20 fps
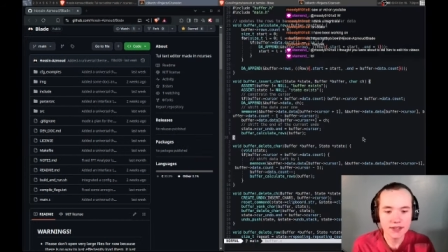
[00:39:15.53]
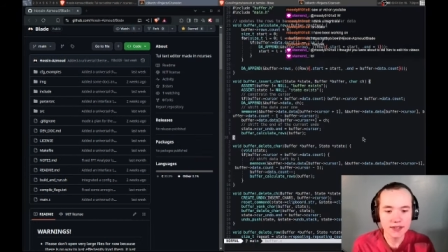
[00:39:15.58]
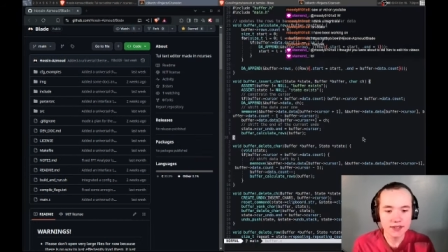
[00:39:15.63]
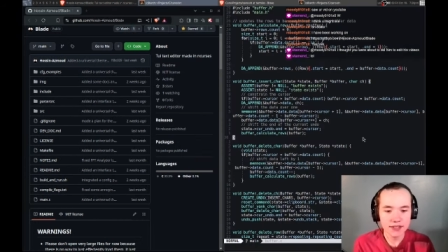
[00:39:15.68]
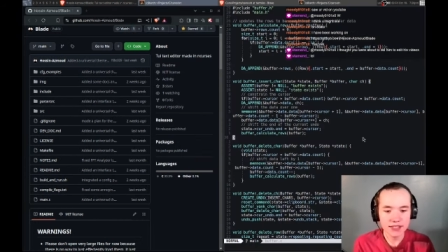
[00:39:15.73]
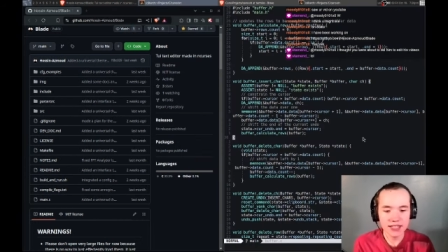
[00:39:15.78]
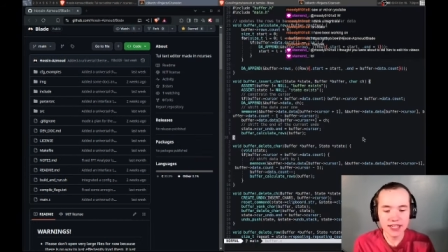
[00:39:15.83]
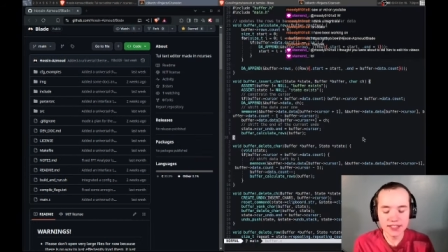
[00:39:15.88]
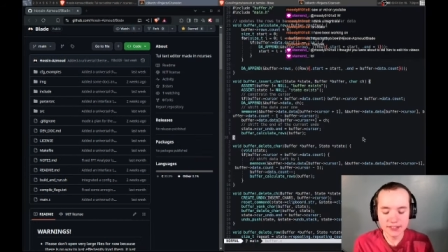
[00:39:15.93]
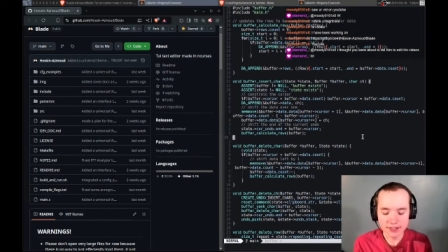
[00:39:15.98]

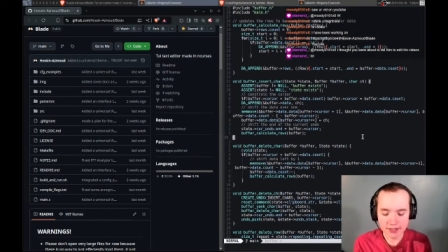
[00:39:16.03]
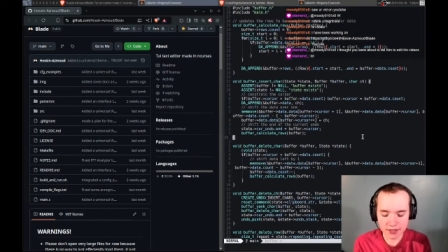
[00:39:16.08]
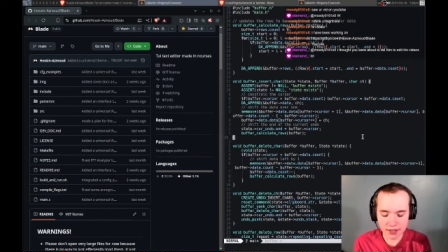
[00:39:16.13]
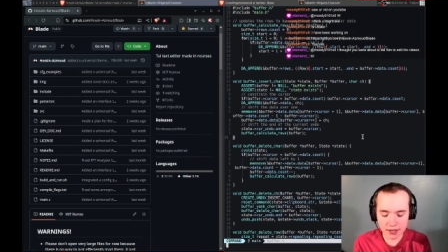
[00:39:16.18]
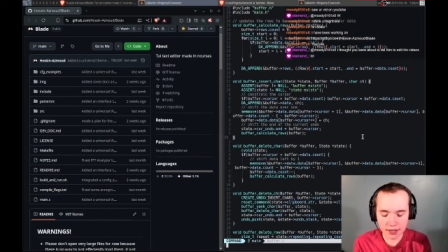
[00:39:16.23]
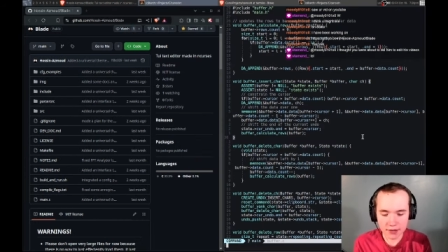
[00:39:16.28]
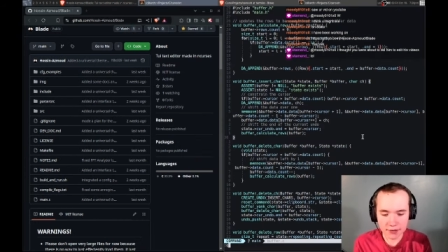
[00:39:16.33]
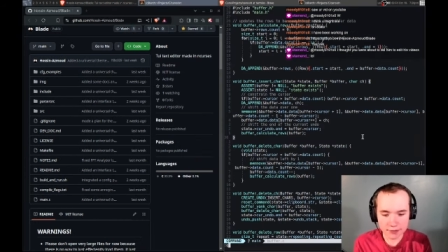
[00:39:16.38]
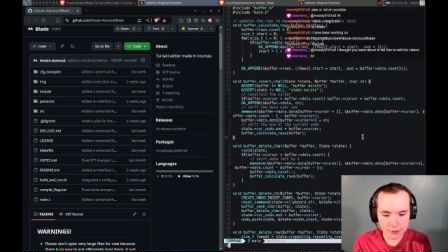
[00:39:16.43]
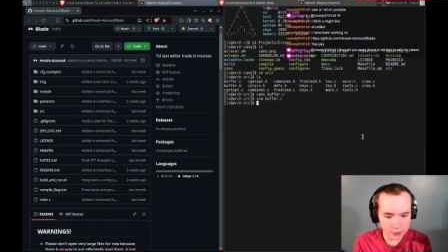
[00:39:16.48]
He hates
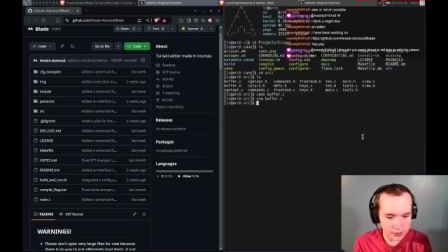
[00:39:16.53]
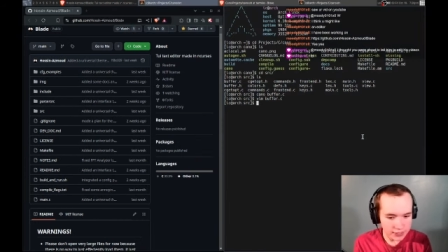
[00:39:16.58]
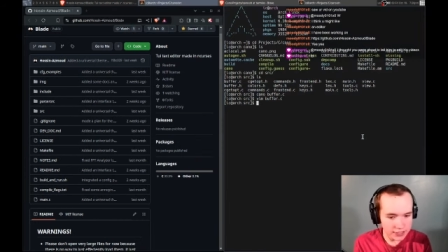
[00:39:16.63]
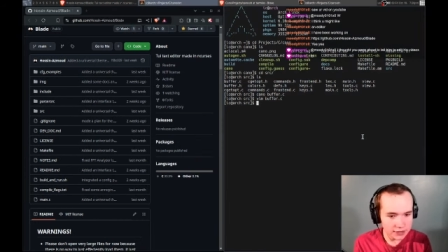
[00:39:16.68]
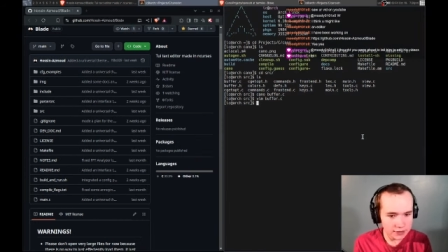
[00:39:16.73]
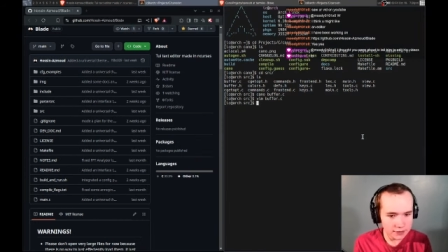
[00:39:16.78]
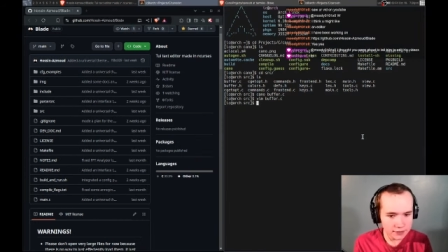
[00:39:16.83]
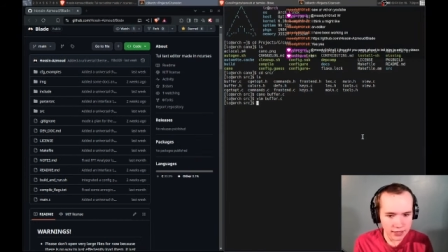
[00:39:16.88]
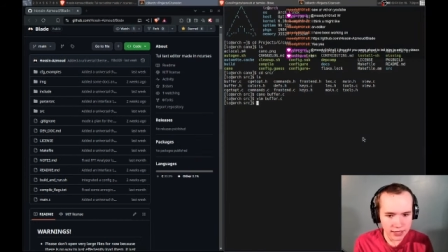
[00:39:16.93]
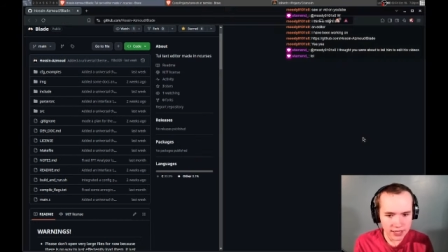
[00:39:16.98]

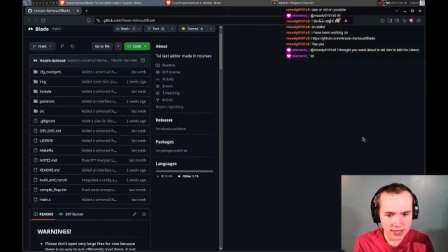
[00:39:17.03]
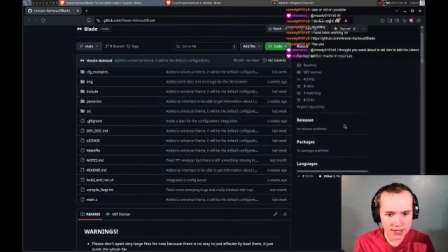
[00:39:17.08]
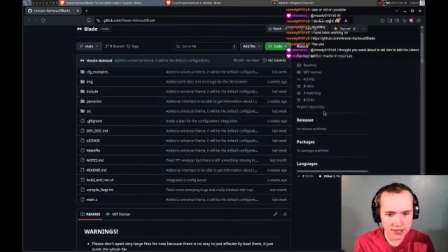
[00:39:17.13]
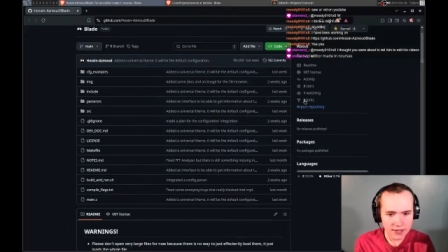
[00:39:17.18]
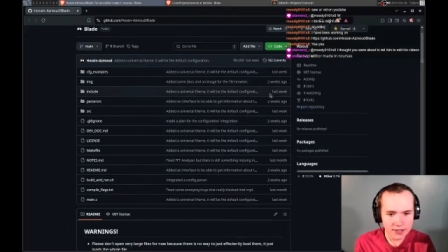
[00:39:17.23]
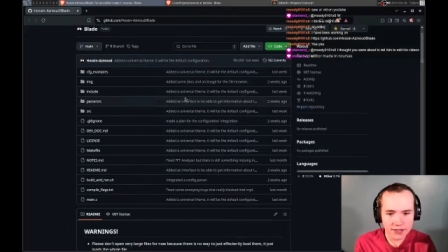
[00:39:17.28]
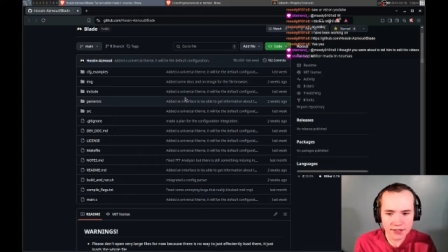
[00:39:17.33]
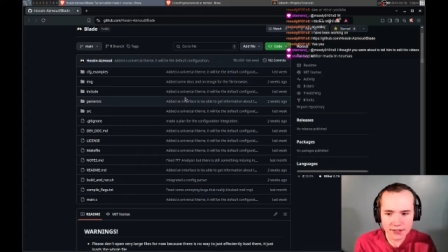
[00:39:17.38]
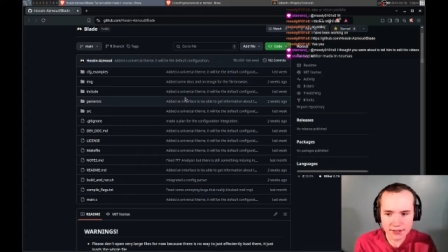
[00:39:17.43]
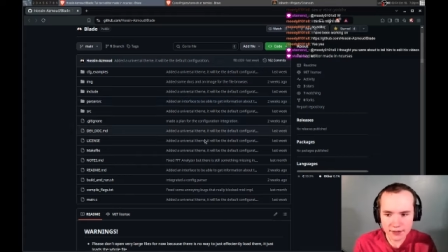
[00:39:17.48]
freedom
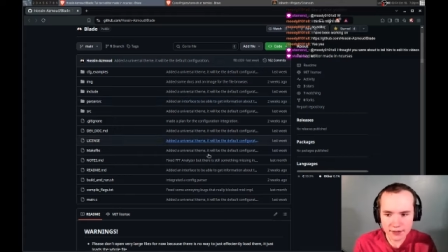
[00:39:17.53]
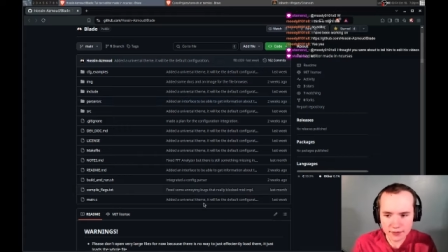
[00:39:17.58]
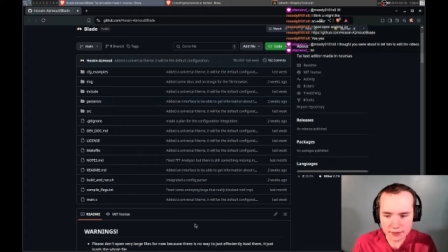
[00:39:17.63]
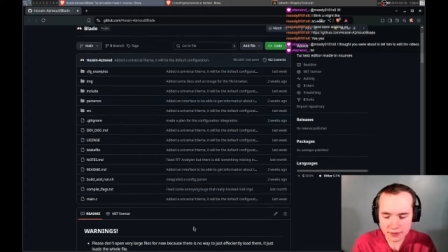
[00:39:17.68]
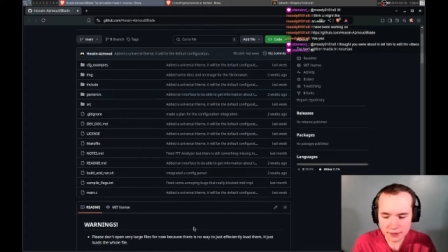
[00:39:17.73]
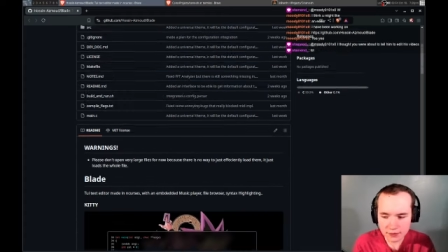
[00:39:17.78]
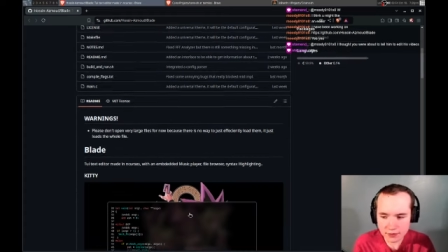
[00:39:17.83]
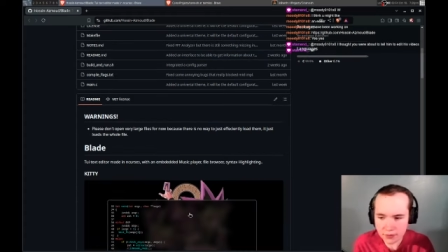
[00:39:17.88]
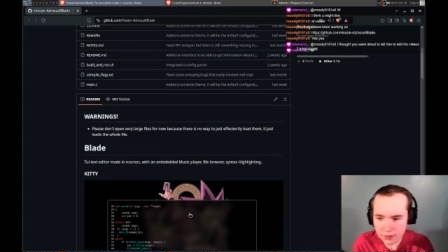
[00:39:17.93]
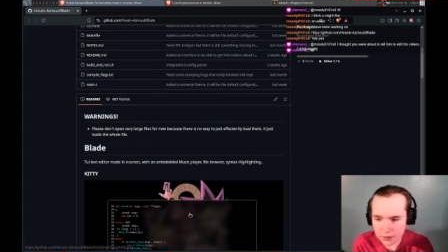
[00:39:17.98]
and
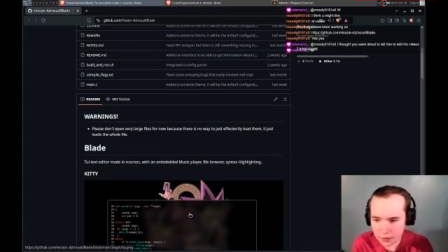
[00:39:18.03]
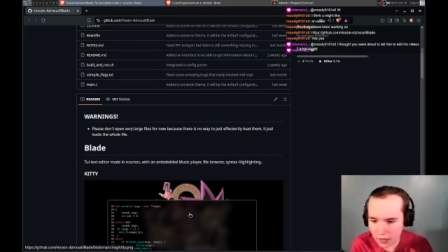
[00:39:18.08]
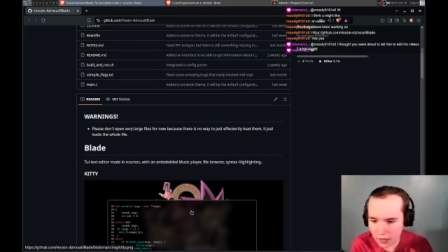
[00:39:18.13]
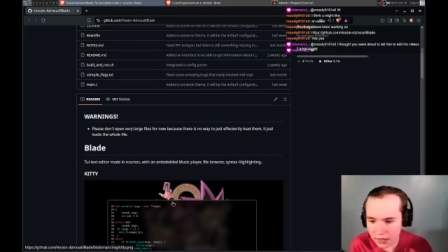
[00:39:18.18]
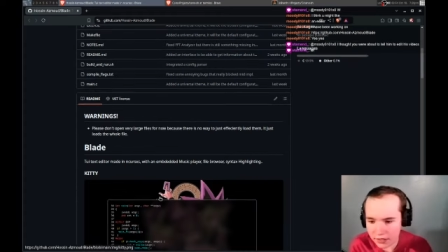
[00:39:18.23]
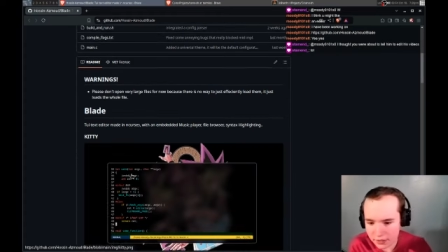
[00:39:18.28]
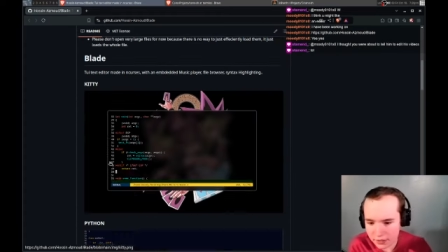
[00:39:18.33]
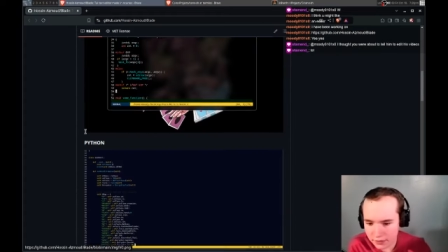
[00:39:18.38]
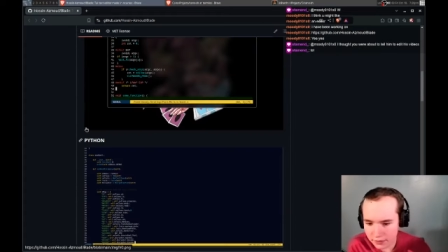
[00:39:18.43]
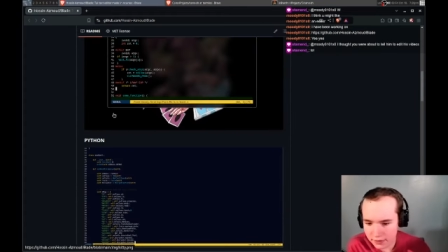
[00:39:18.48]

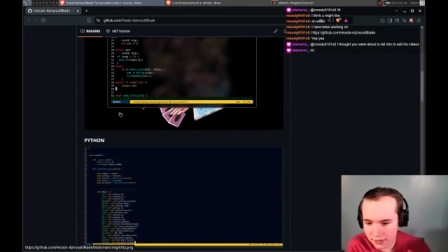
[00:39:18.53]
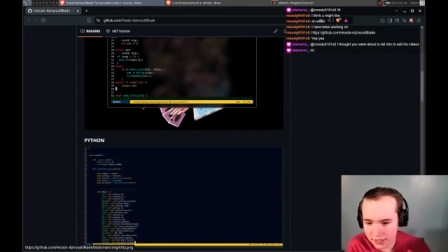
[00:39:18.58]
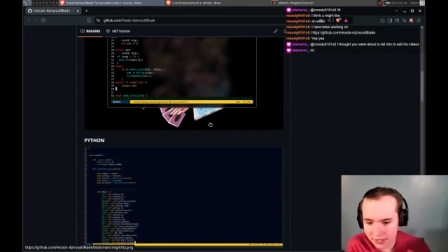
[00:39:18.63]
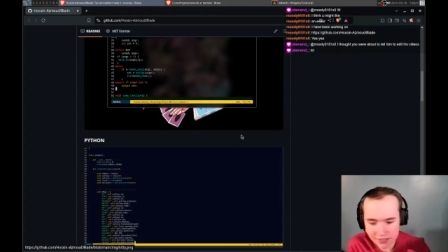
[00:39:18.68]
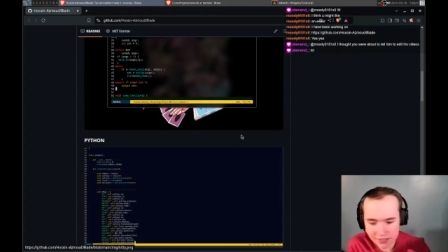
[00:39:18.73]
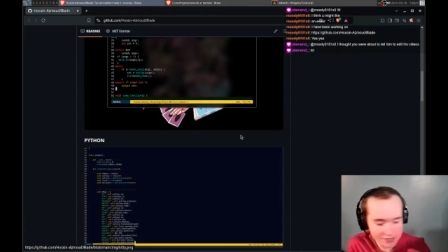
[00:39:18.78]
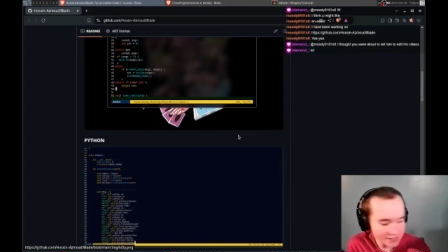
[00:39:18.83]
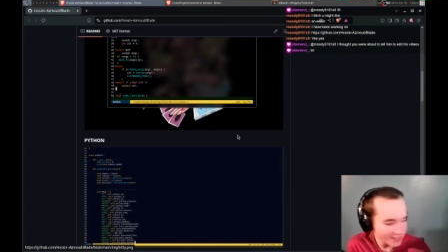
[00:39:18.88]
awesomeness.